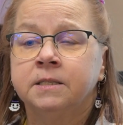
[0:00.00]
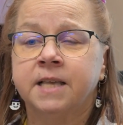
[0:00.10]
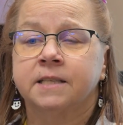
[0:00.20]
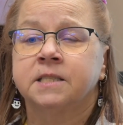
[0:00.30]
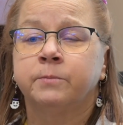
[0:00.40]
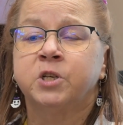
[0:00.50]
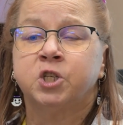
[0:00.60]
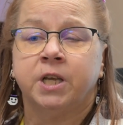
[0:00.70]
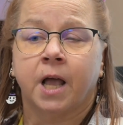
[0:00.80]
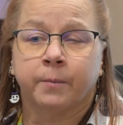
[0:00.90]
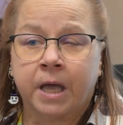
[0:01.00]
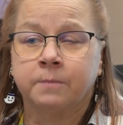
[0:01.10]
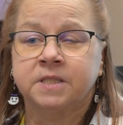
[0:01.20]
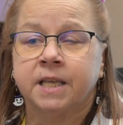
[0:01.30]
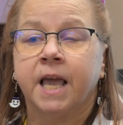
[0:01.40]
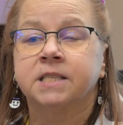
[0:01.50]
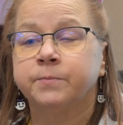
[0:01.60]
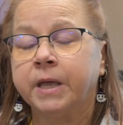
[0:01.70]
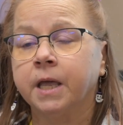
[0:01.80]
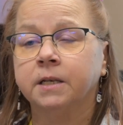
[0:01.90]
sets the machine up, comes and
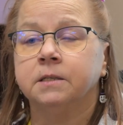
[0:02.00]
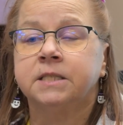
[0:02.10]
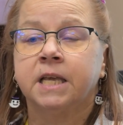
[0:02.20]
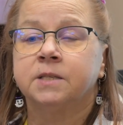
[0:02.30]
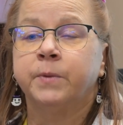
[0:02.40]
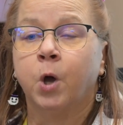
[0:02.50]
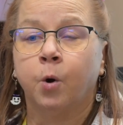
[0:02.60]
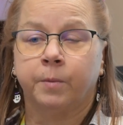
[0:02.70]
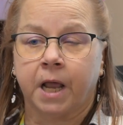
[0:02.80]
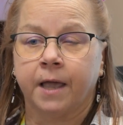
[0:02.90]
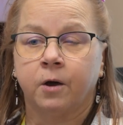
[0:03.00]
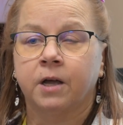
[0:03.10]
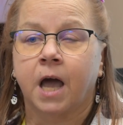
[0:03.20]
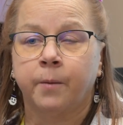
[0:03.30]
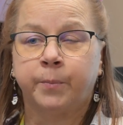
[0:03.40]
gets me and takes me home, and I hook up.